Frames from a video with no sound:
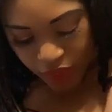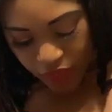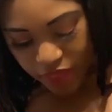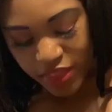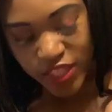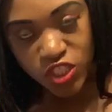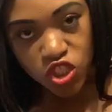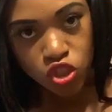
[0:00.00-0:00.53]

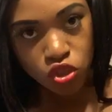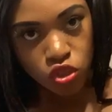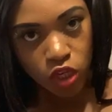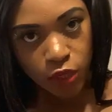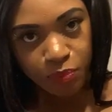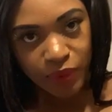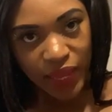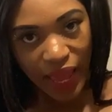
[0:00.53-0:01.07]
This should
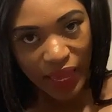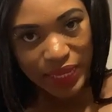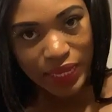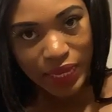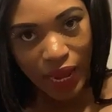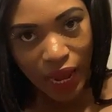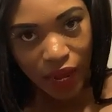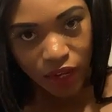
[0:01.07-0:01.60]
not be
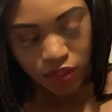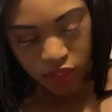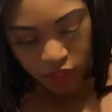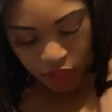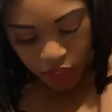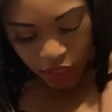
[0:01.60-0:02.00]
hanging out.